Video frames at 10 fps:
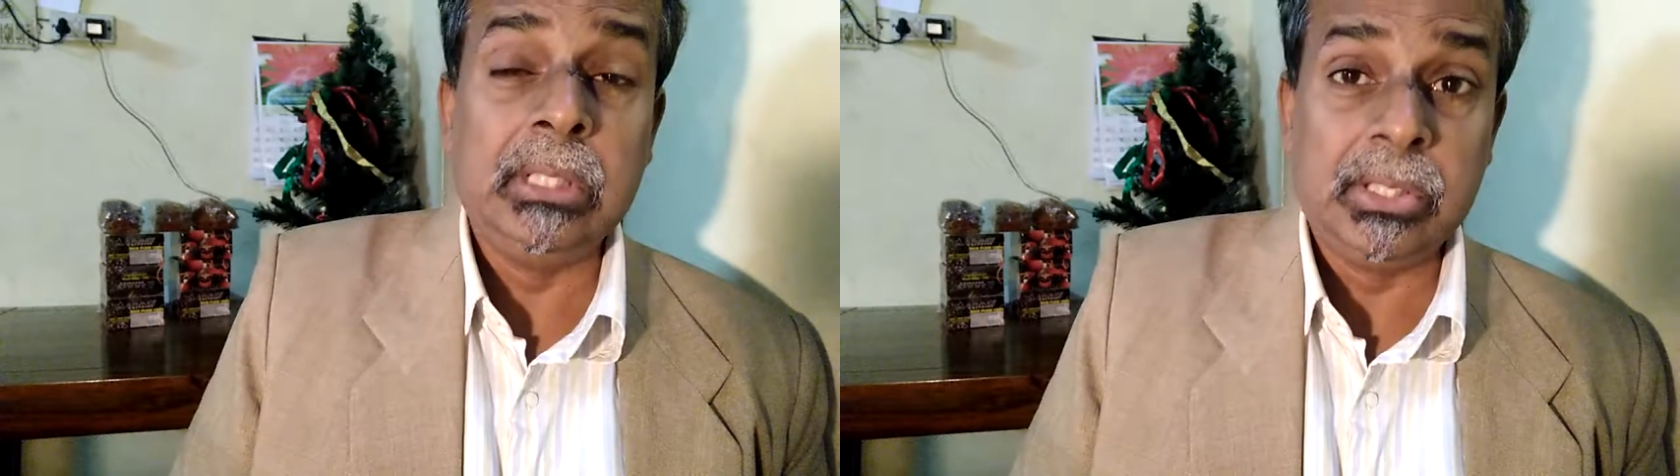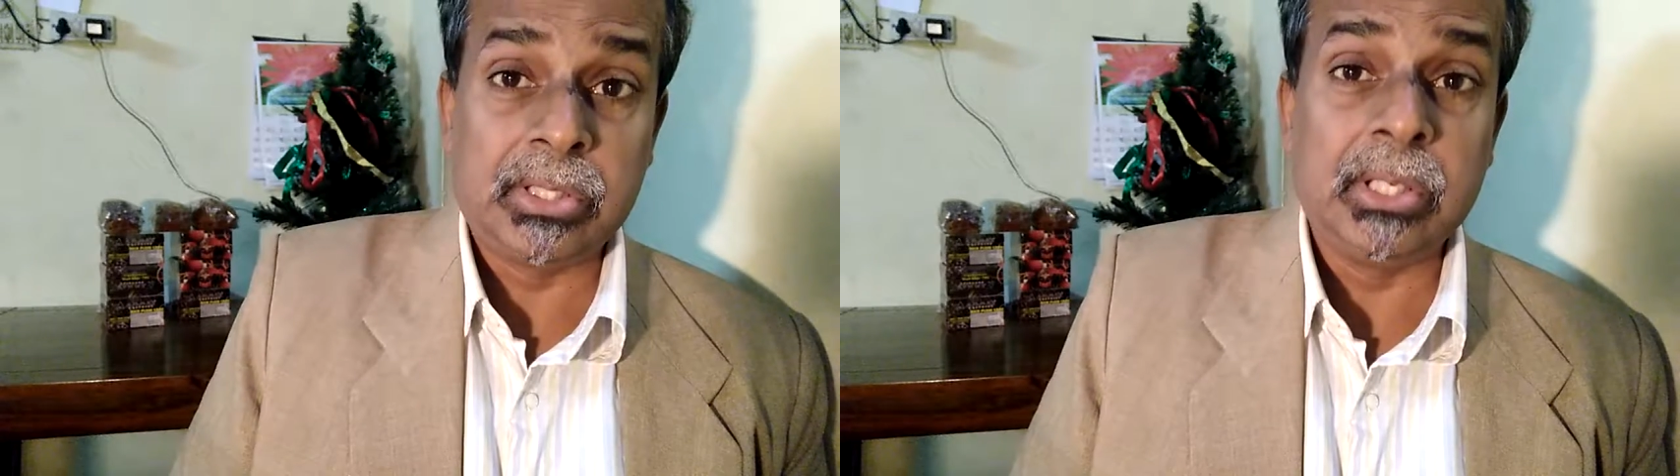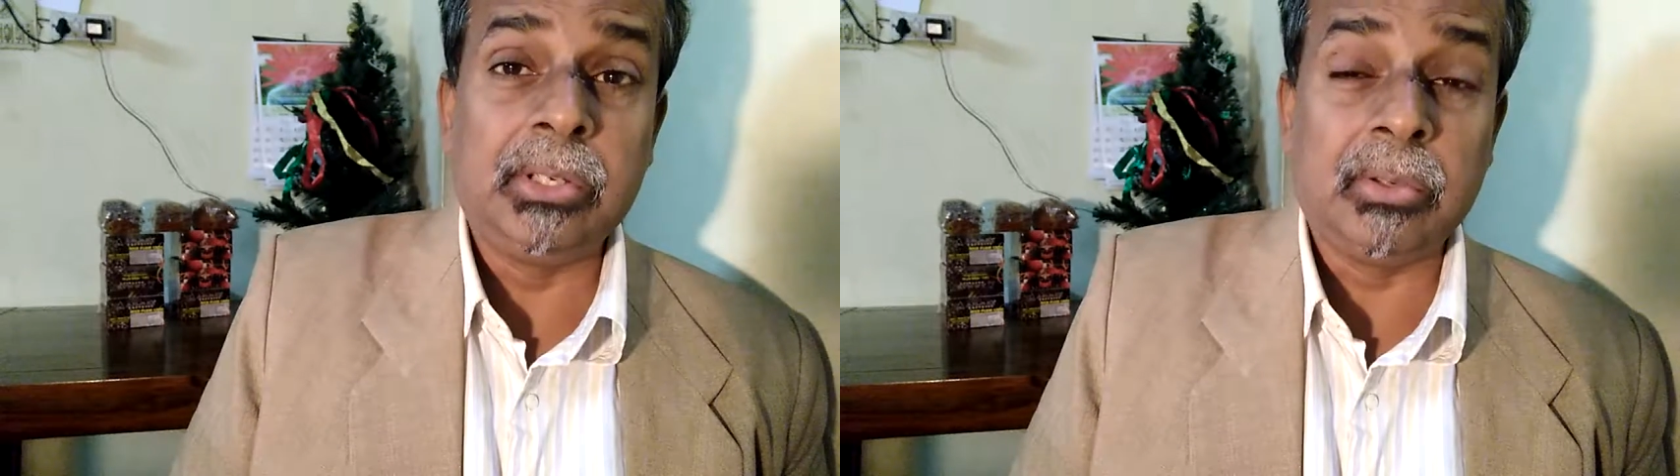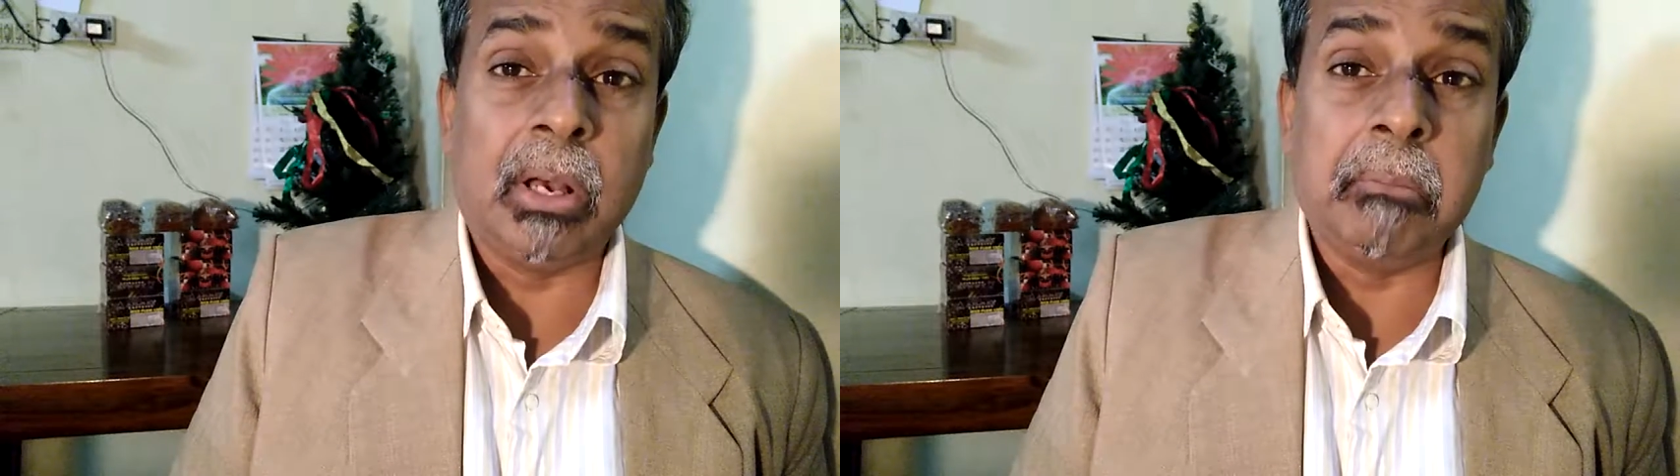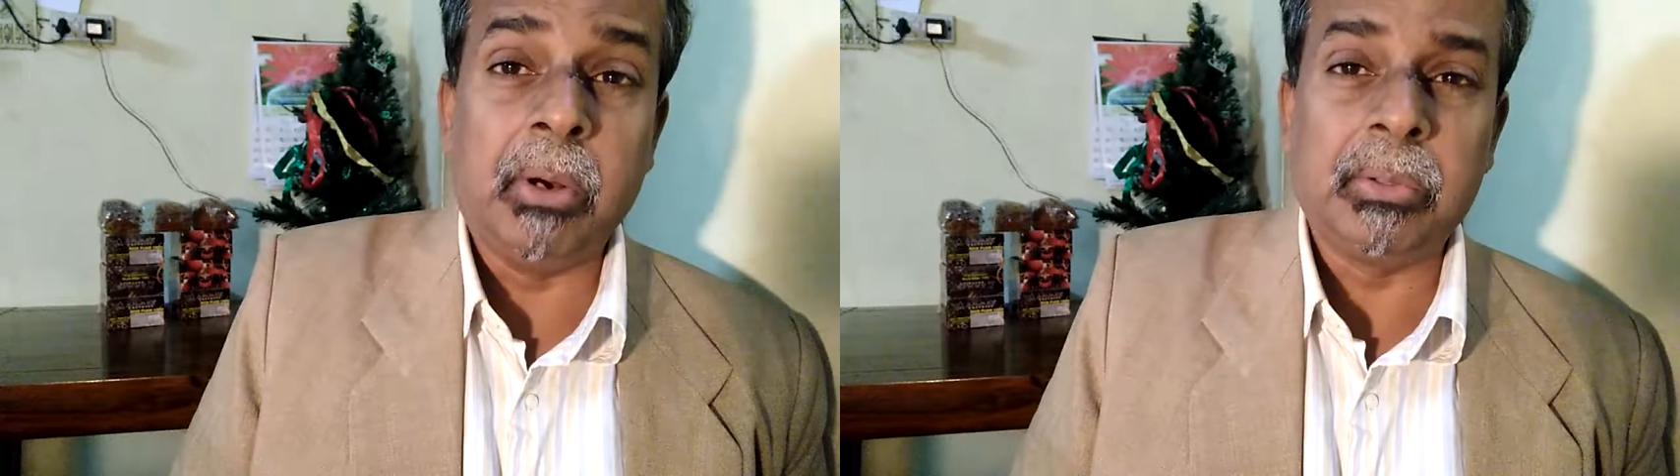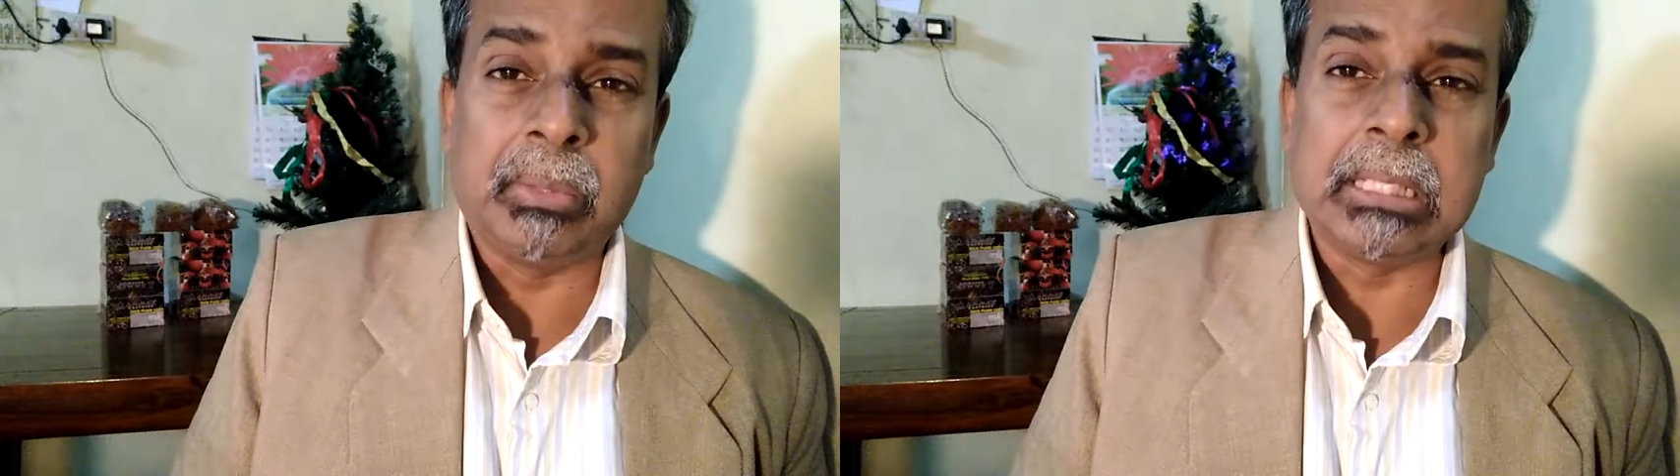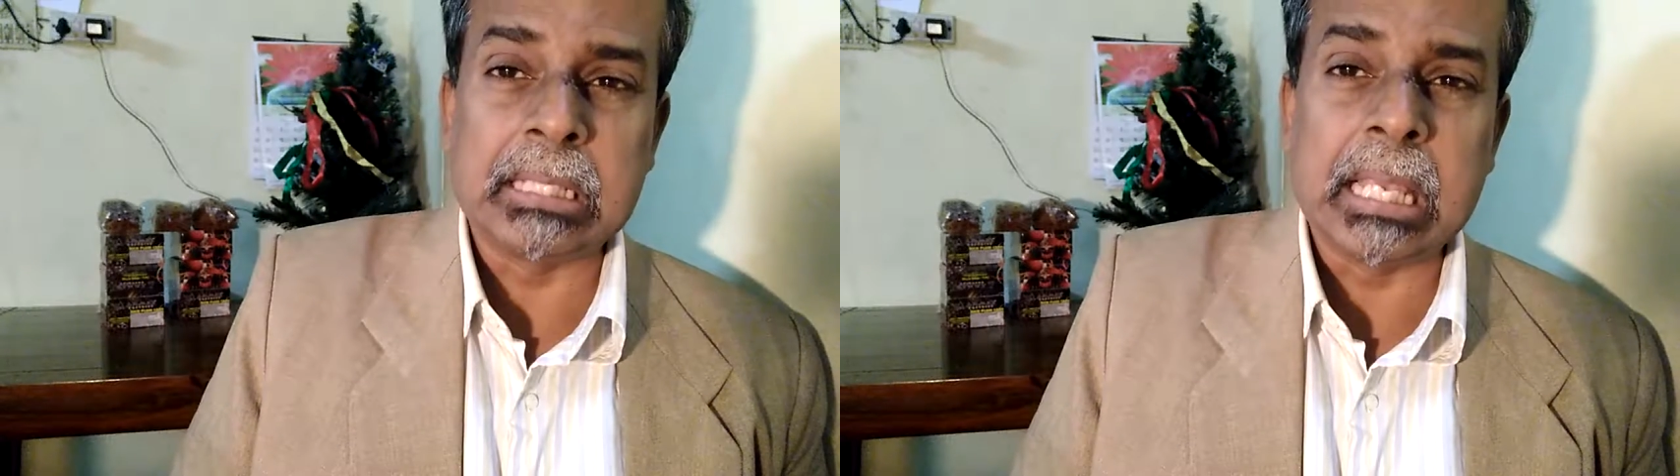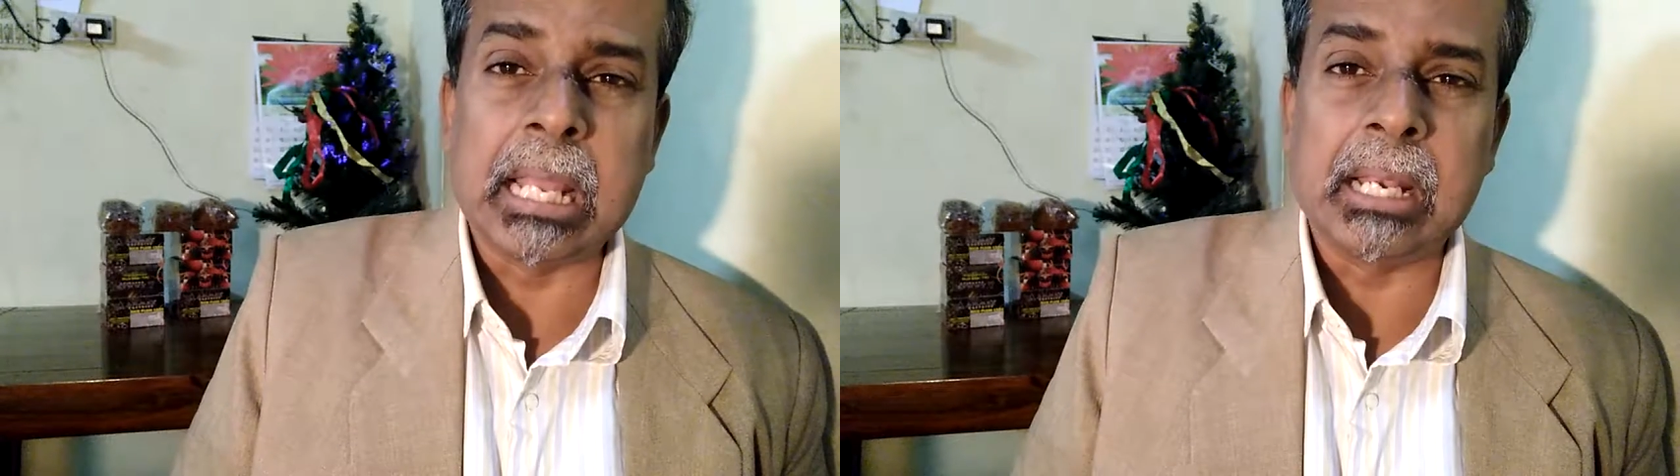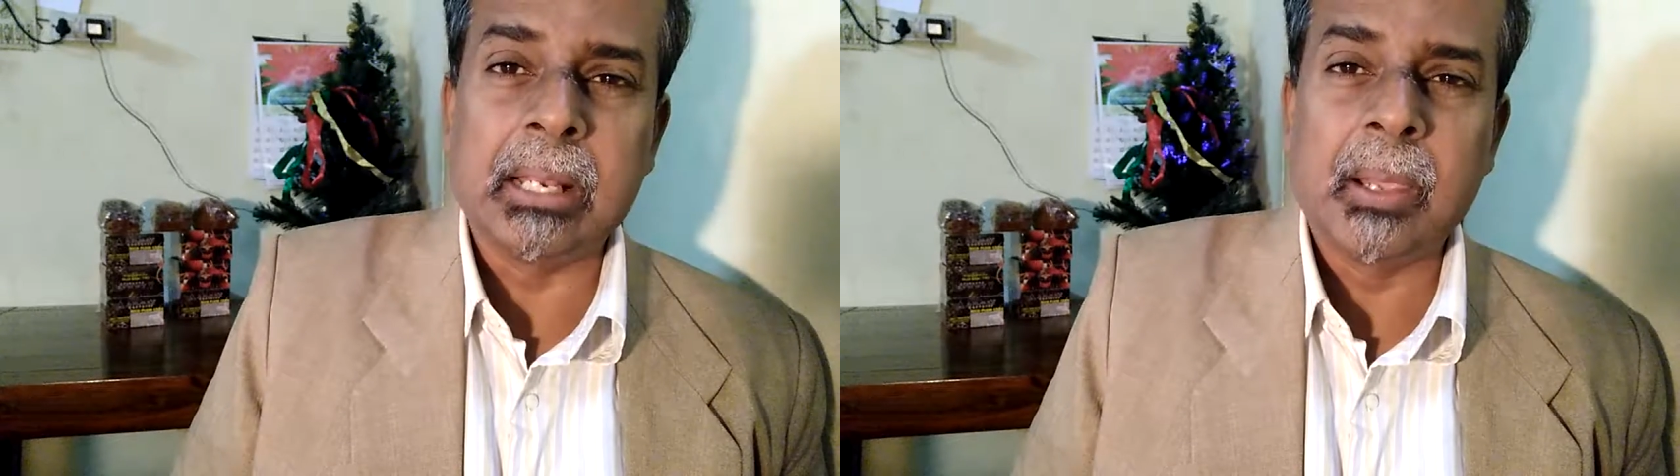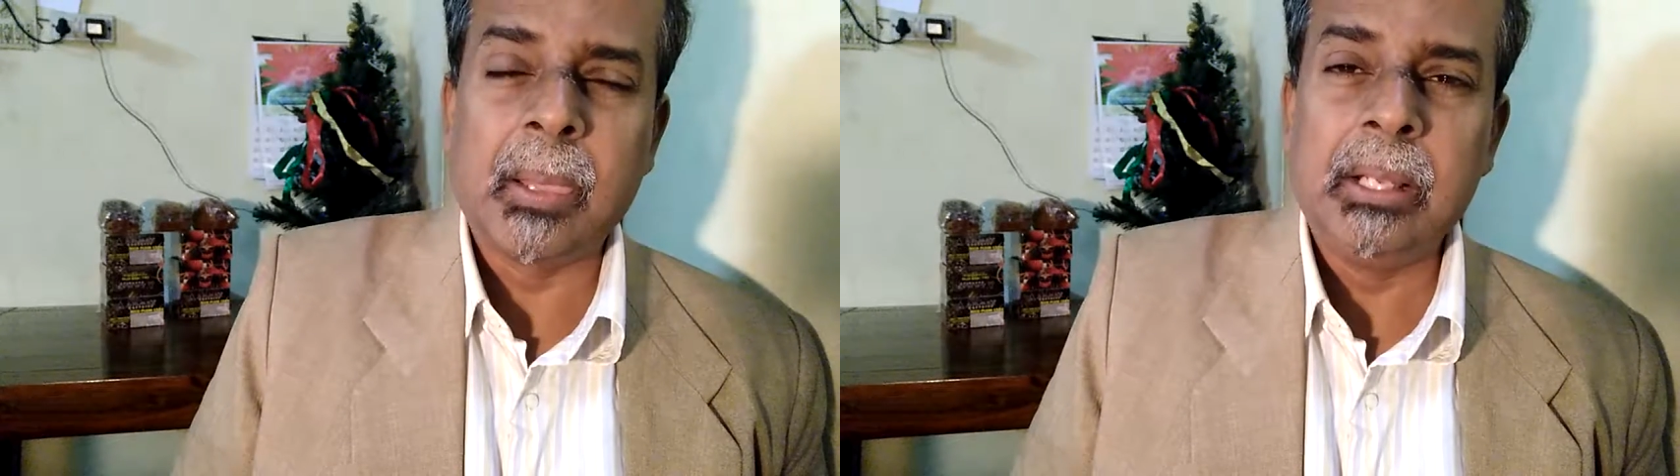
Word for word: sin to abound once again.